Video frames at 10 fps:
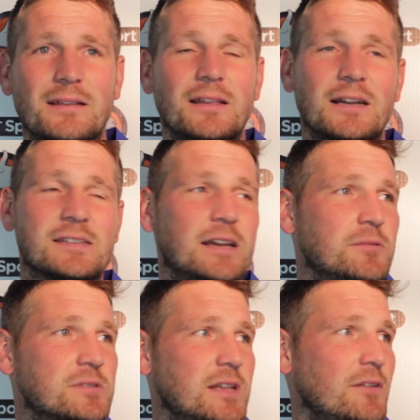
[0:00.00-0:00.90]
like I said,
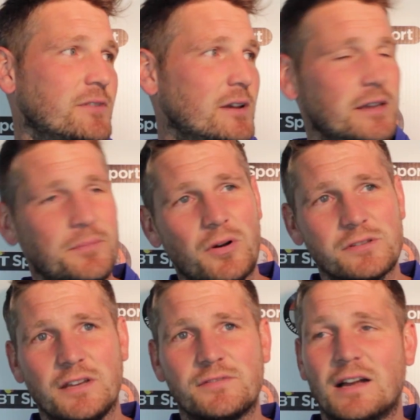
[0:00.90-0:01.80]
there was definitely
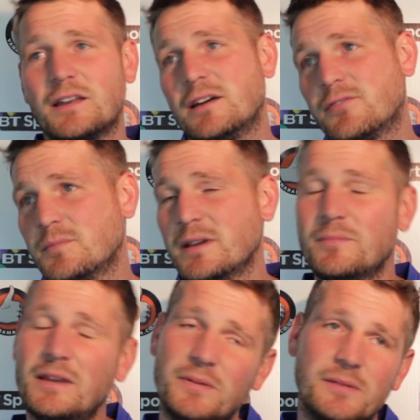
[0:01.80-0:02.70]
positives out there for me.
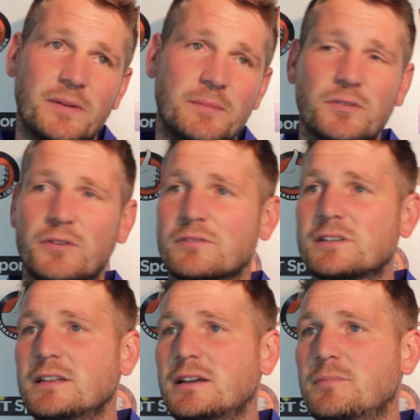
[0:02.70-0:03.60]
Maybe people don't
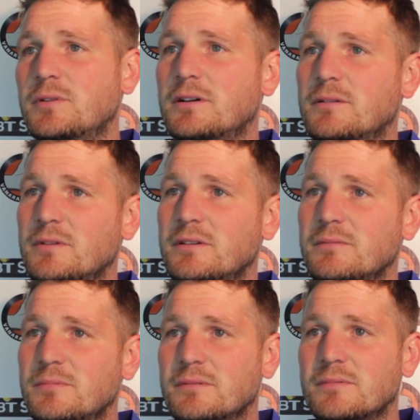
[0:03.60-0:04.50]
see that, but
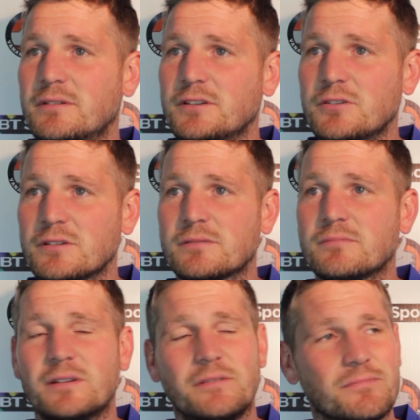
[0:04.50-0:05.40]

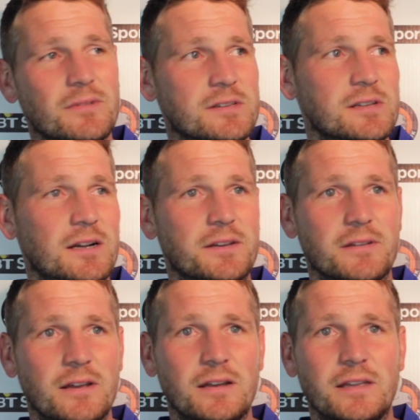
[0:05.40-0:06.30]
we're a side
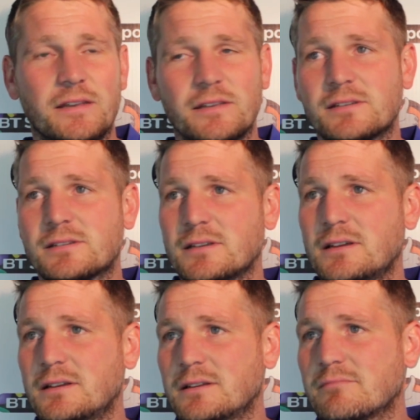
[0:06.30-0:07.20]
early in its
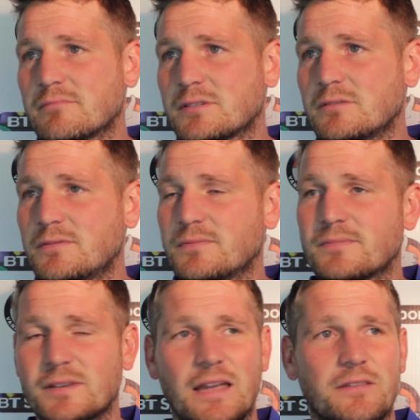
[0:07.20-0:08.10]
sort of
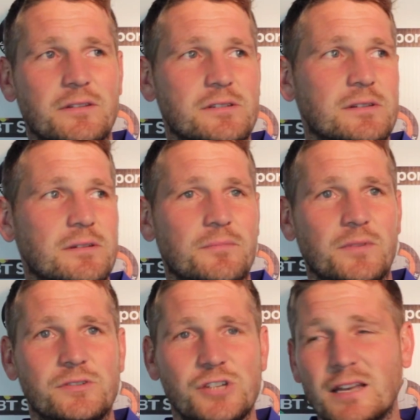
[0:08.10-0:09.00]
togetherness, and
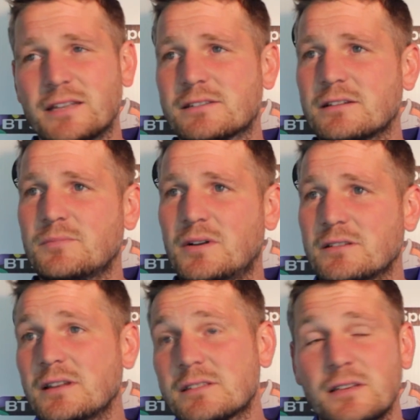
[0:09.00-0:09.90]
we're gelling still. But
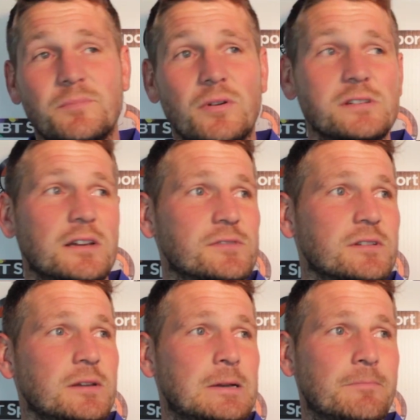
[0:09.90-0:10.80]
I did see positives,
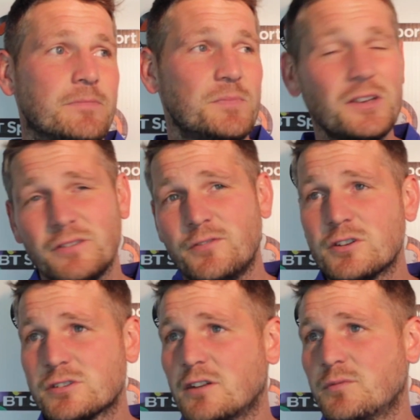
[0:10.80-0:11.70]
and especially
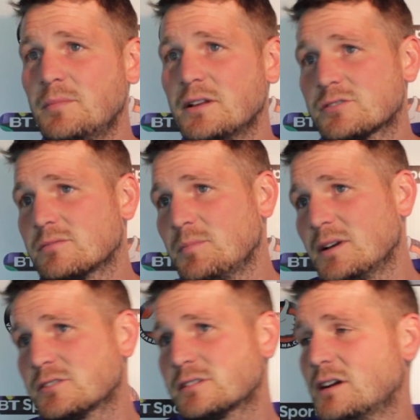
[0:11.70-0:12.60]
first half. We matched
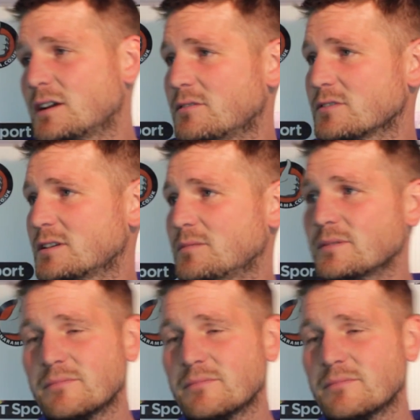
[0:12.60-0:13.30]
the side. Obviously,